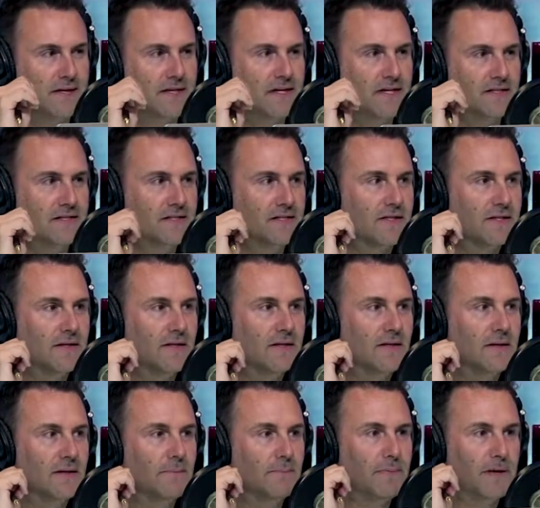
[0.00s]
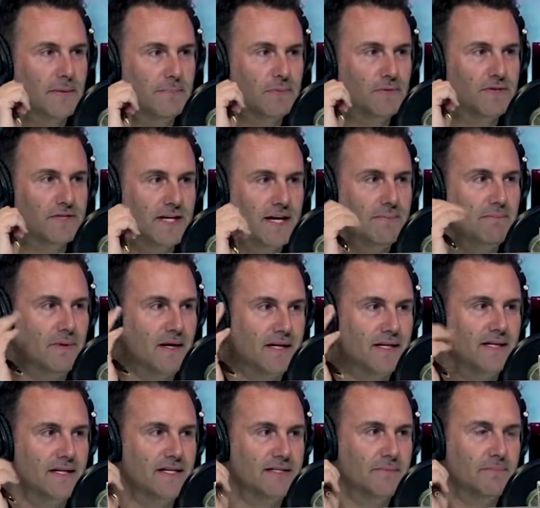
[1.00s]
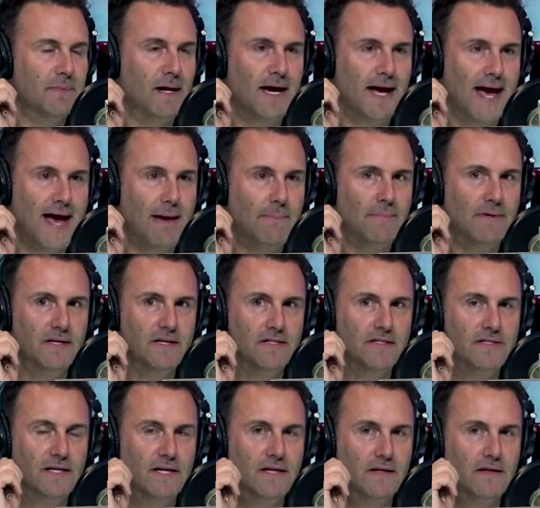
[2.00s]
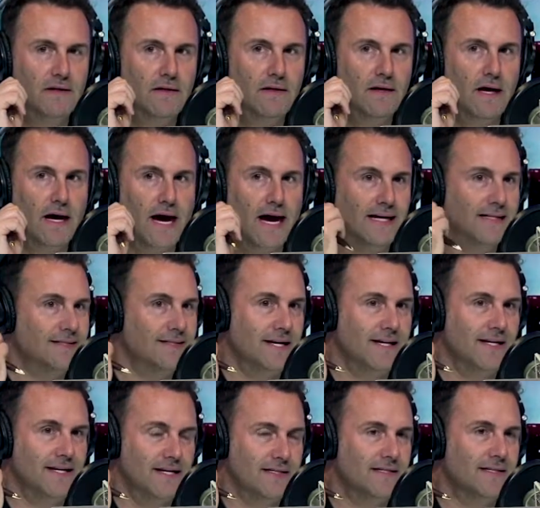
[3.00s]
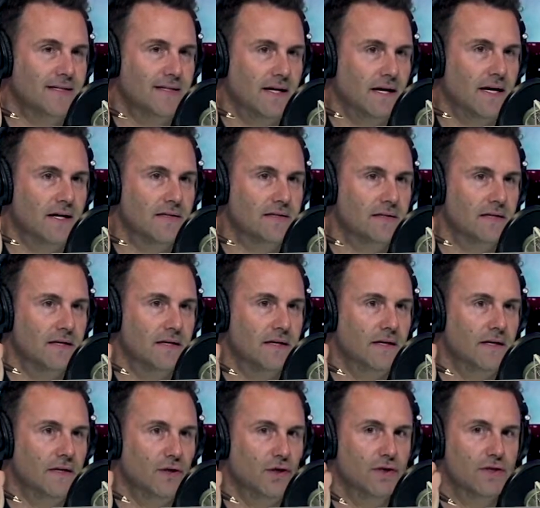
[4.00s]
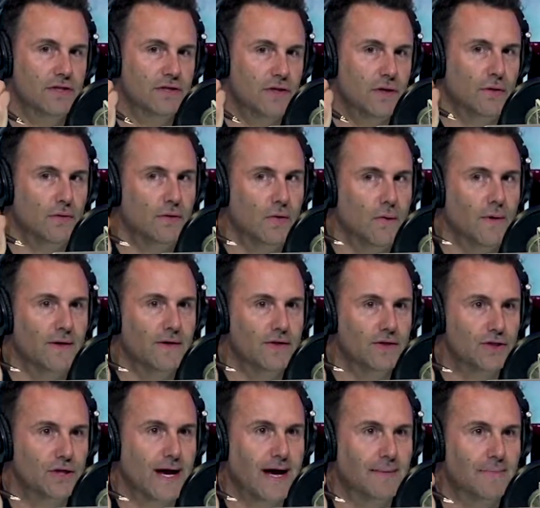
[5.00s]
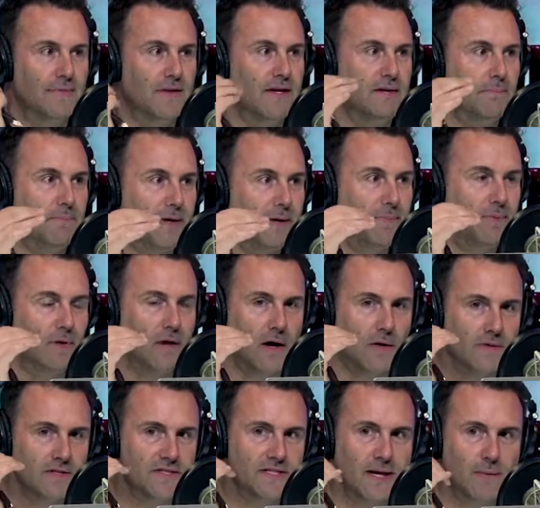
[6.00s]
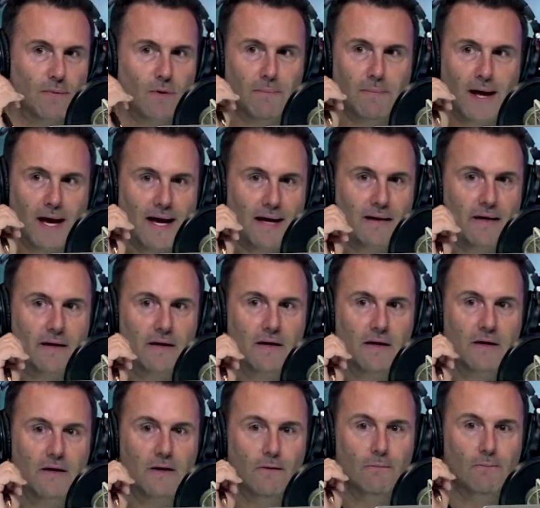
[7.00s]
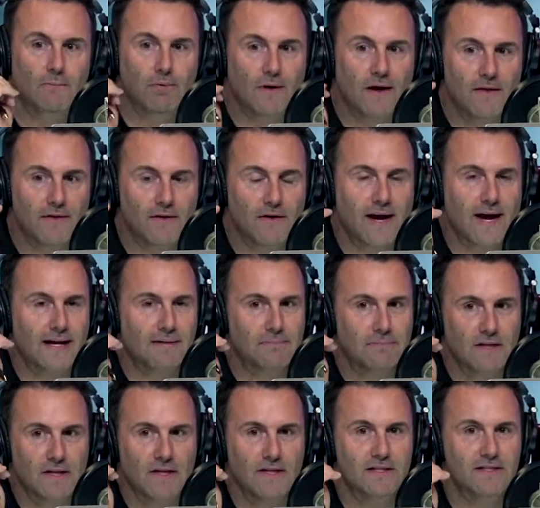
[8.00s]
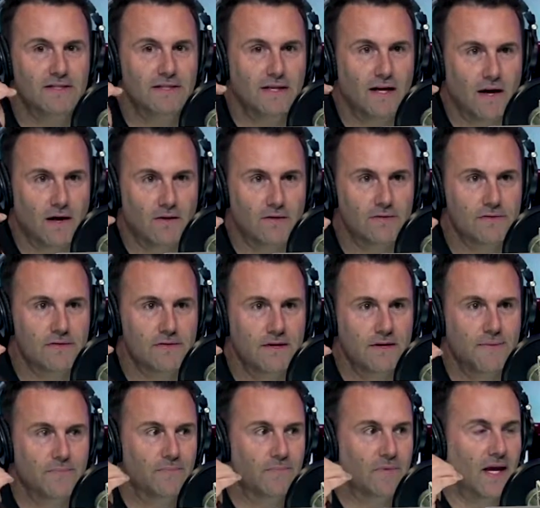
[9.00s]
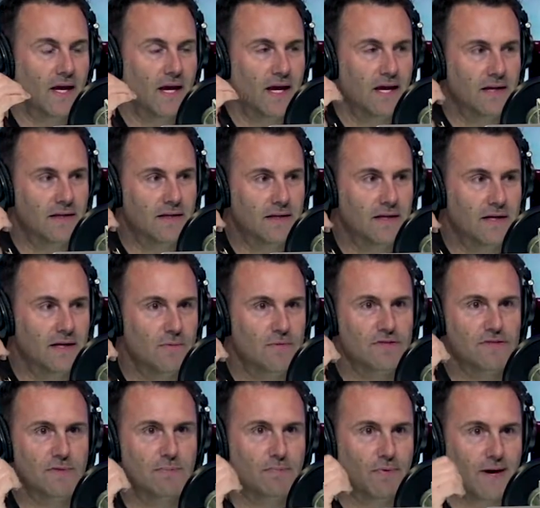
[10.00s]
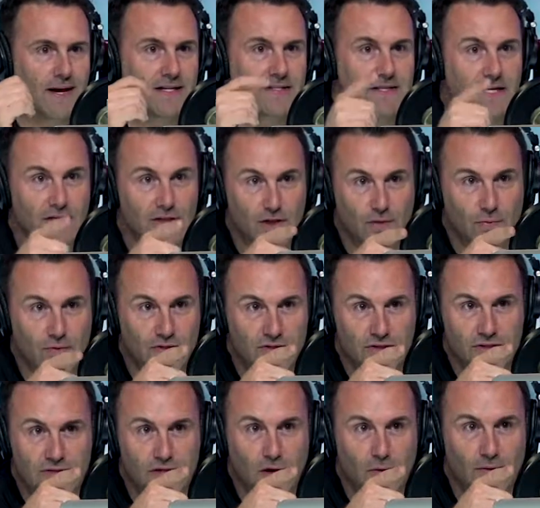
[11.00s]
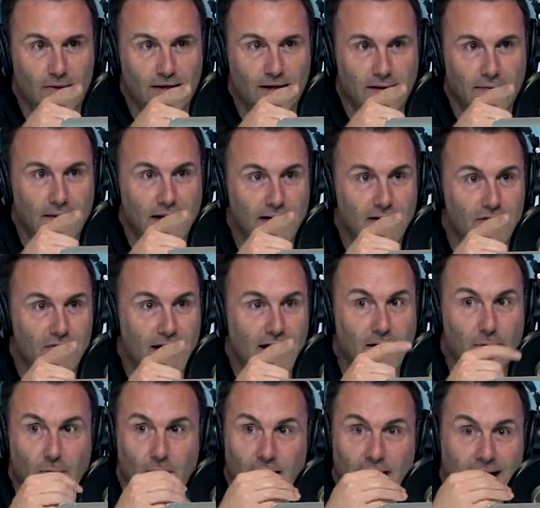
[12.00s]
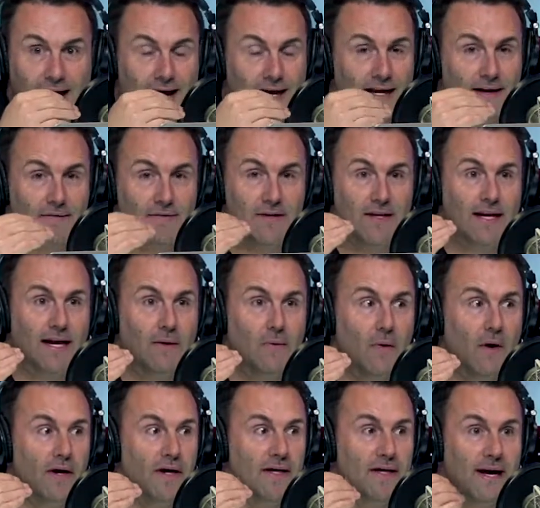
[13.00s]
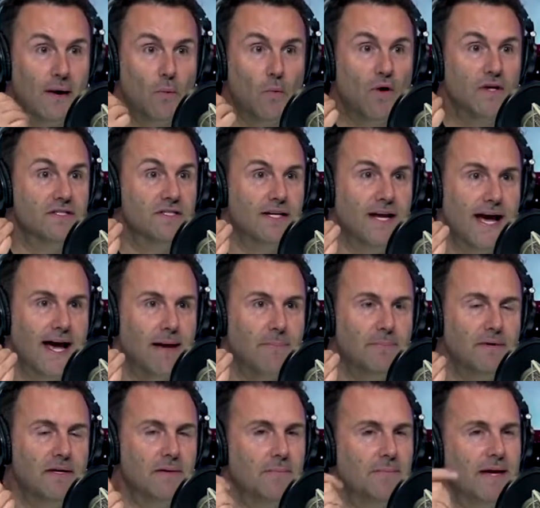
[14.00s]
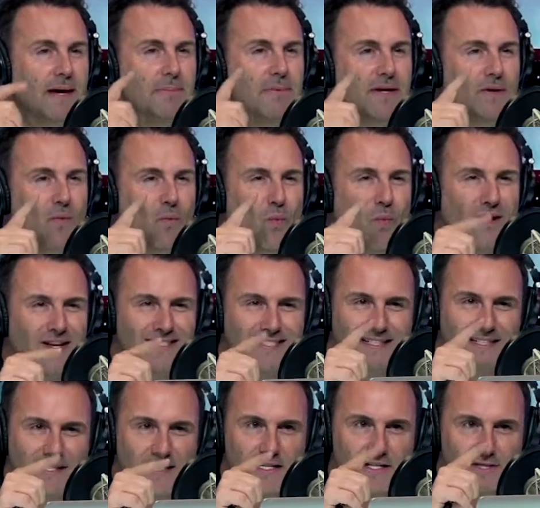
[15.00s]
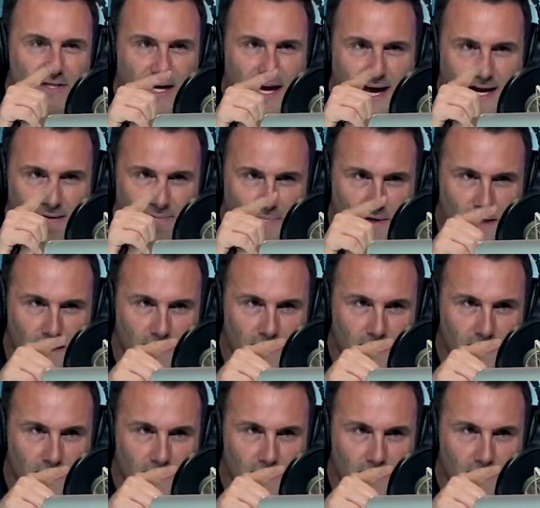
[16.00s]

because people say money doesn't buy happiness, and I say yes, it does. You just don't know where to shop. Then people always say, "Well, my brother had millions of dollars." and he was depressed. And you were just going down that track where I had everything I wanted and I wasn't happy. Yeah, but it wasn't because you had money.